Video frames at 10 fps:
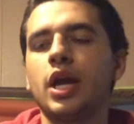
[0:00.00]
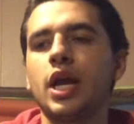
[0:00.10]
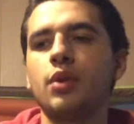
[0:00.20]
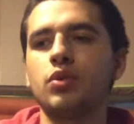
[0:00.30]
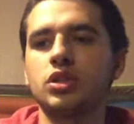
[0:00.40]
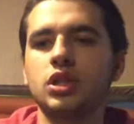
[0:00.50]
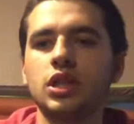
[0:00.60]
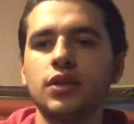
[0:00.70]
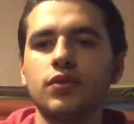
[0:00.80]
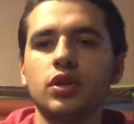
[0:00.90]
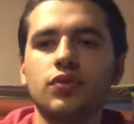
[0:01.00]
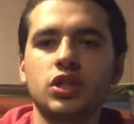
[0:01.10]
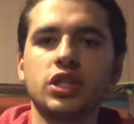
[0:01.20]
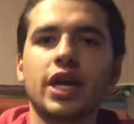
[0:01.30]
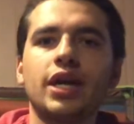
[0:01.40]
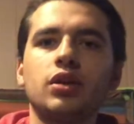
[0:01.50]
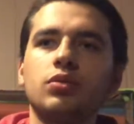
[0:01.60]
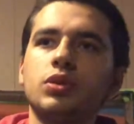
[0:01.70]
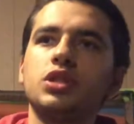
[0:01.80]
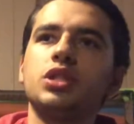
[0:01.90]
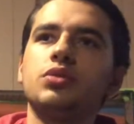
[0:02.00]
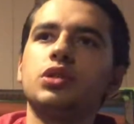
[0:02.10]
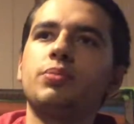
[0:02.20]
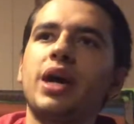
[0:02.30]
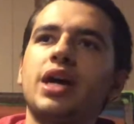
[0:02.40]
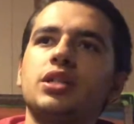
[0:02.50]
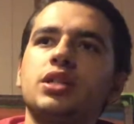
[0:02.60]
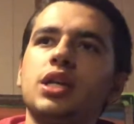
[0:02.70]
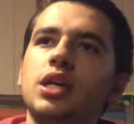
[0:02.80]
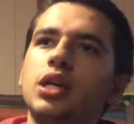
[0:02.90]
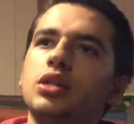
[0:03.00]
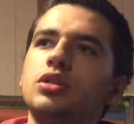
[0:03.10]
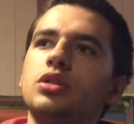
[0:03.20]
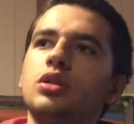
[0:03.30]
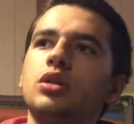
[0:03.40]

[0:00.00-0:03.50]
and was delivered of a child when she was past age,